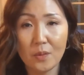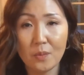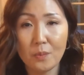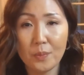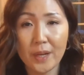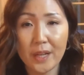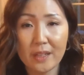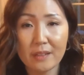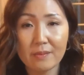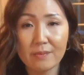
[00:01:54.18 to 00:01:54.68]

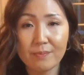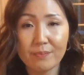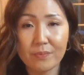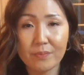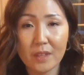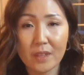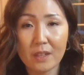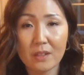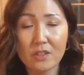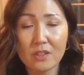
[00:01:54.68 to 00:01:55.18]
But
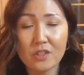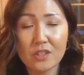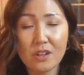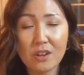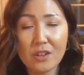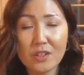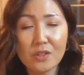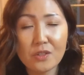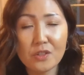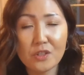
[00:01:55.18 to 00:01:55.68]
she
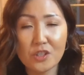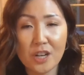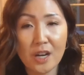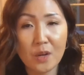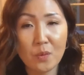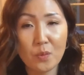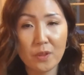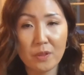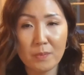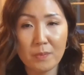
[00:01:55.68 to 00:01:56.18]
also
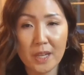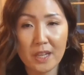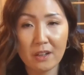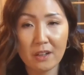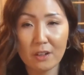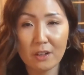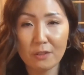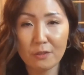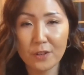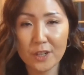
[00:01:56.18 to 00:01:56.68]
shared with me
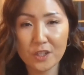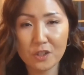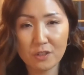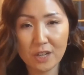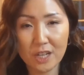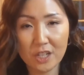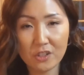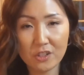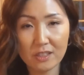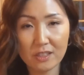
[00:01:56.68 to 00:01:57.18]
her
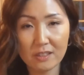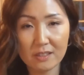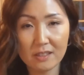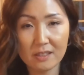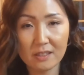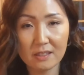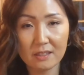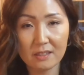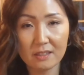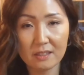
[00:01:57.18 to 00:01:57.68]

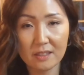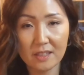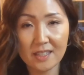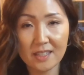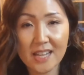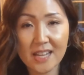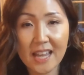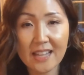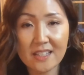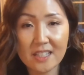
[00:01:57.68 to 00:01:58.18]
frustrations
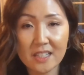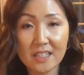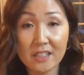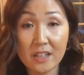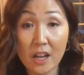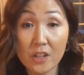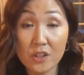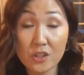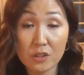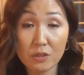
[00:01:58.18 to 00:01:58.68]
attending
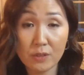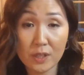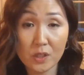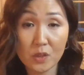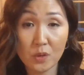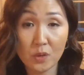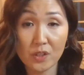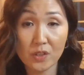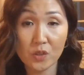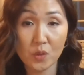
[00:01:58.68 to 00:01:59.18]
an
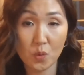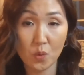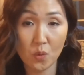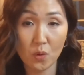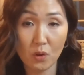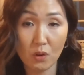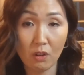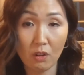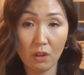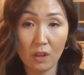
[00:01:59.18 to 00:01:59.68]
under-resourced
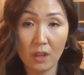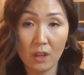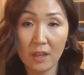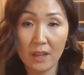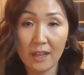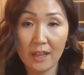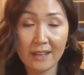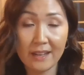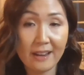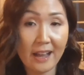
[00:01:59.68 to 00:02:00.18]
school
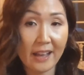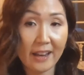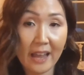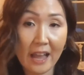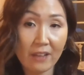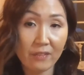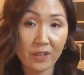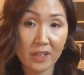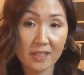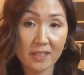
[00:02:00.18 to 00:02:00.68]
and not
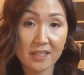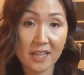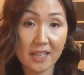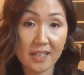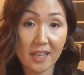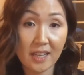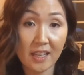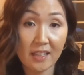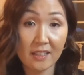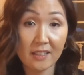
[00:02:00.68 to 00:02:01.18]
having a
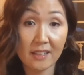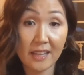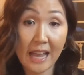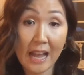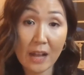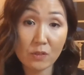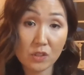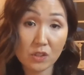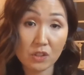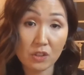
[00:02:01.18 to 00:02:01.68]
dedicated
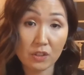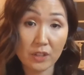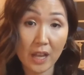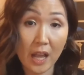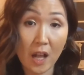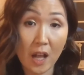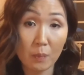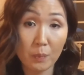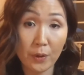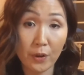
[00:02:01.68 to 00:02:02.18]
counselor to
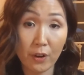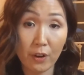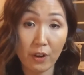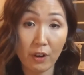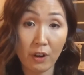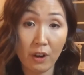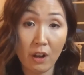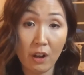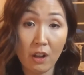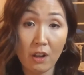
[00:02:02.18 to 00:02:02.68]
help her